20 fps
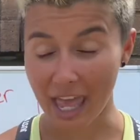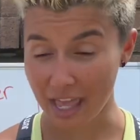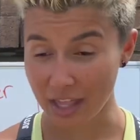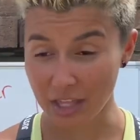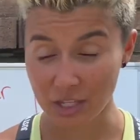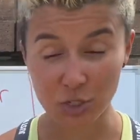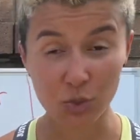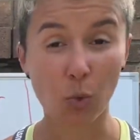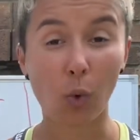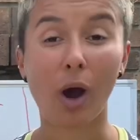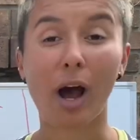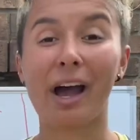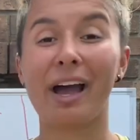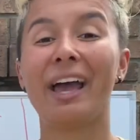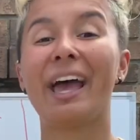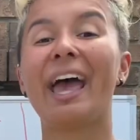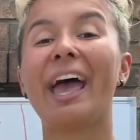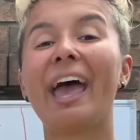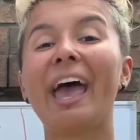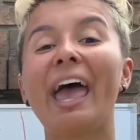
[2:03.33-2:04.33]
squat
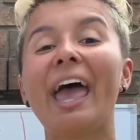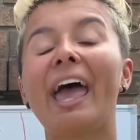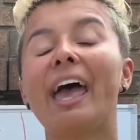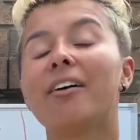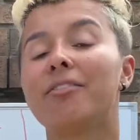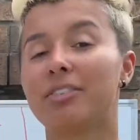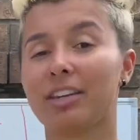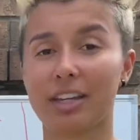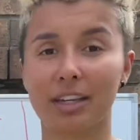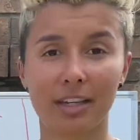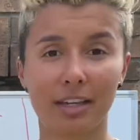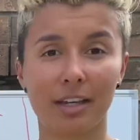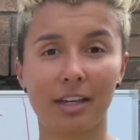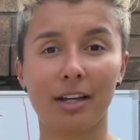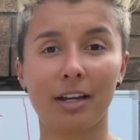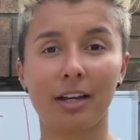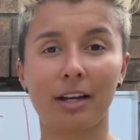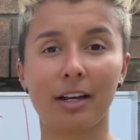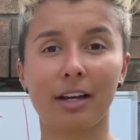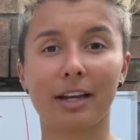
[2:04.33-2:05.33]
heavy,
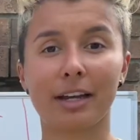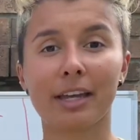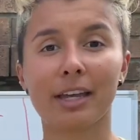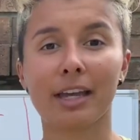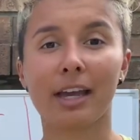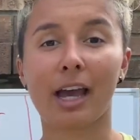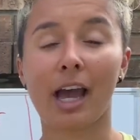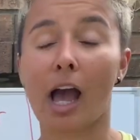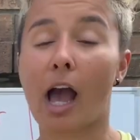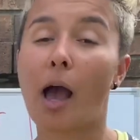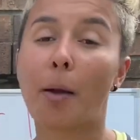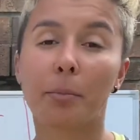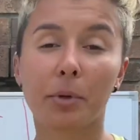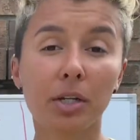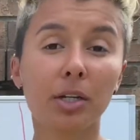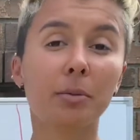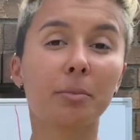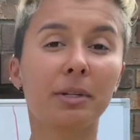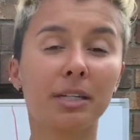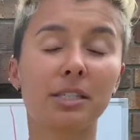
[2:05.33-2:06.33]
right, I'm
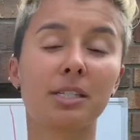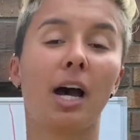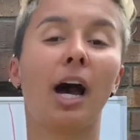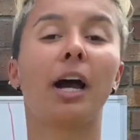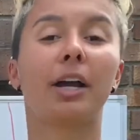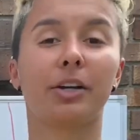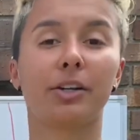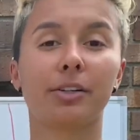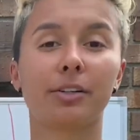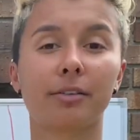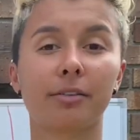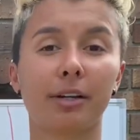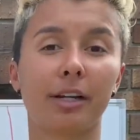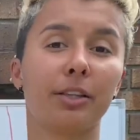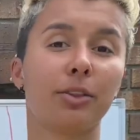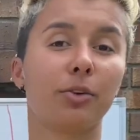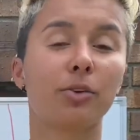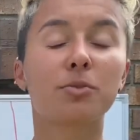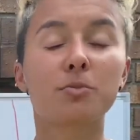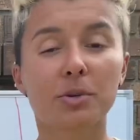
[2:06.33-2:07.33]
gonna be tired, right?
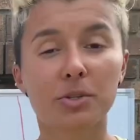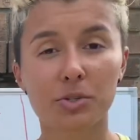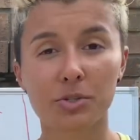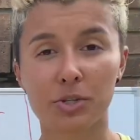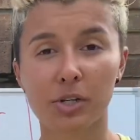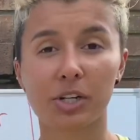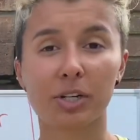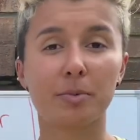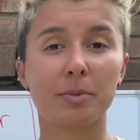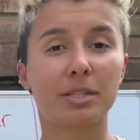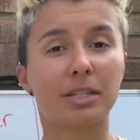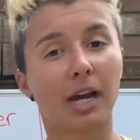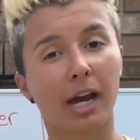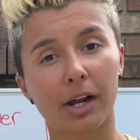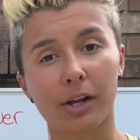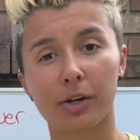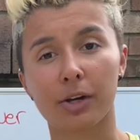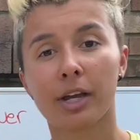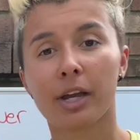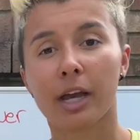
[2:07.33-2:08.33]
Those muscles are gonna be
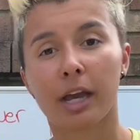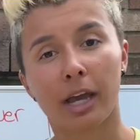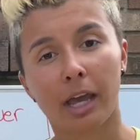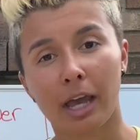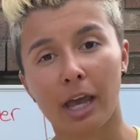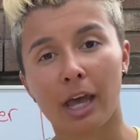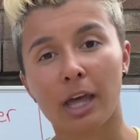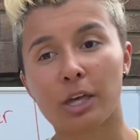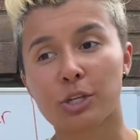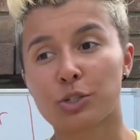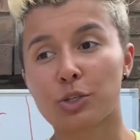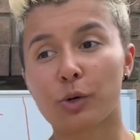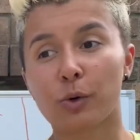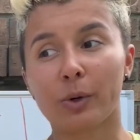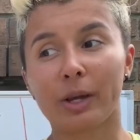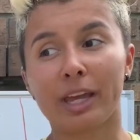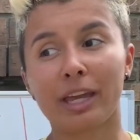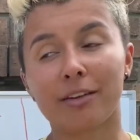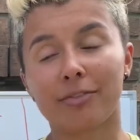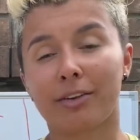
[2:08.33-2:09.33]
tired. So
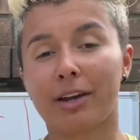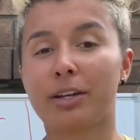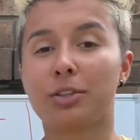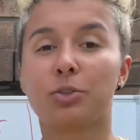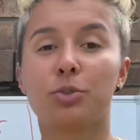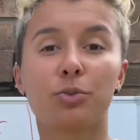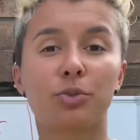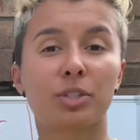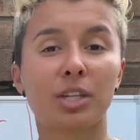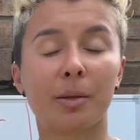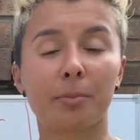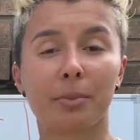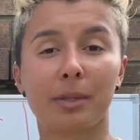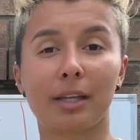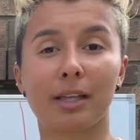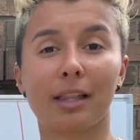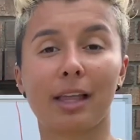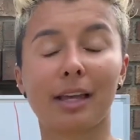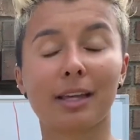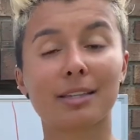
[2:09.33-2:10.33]
if I do
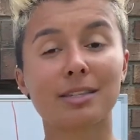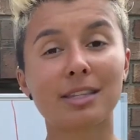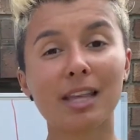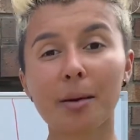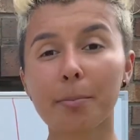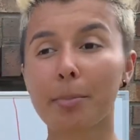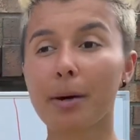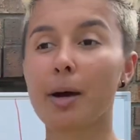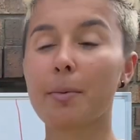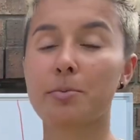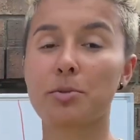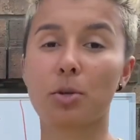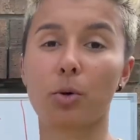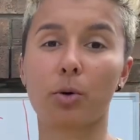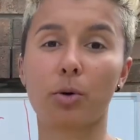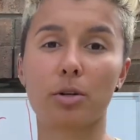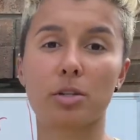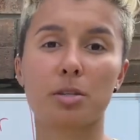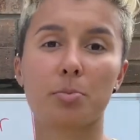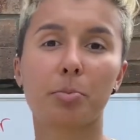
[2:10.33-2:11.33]
something like step-ups
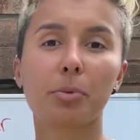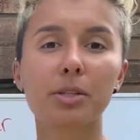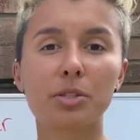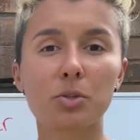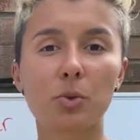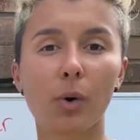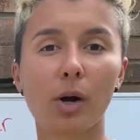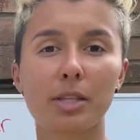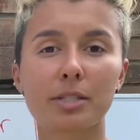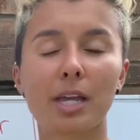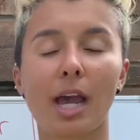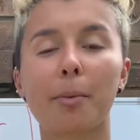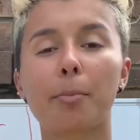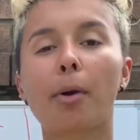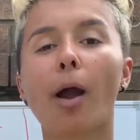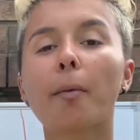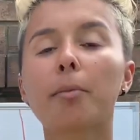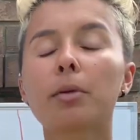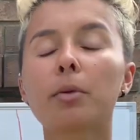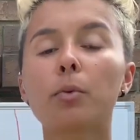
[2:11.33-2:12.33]
or split squats, I
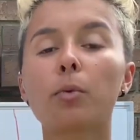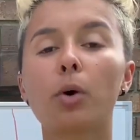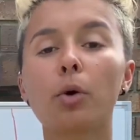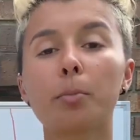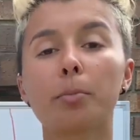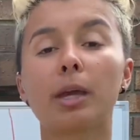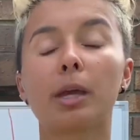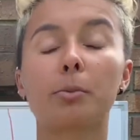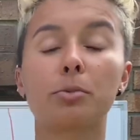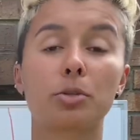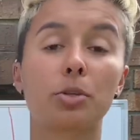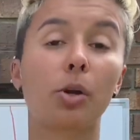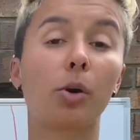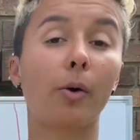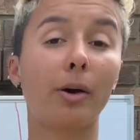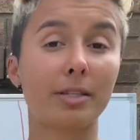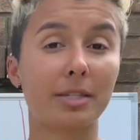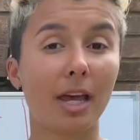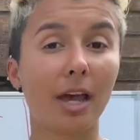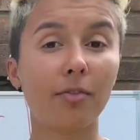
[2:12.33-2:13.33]
probably won't be able to go
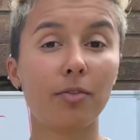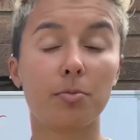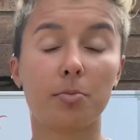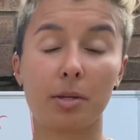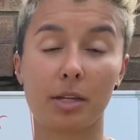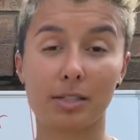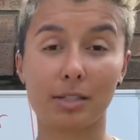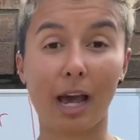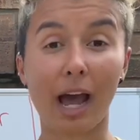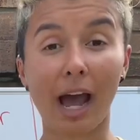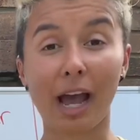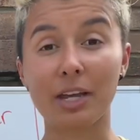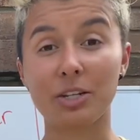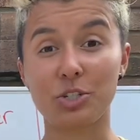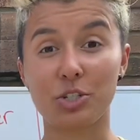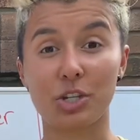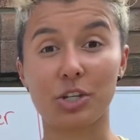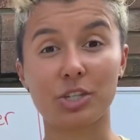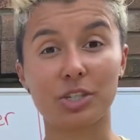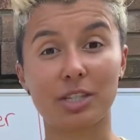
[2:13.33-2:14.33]
as heavy because I
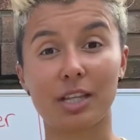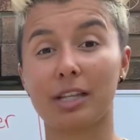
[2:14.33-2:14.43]
just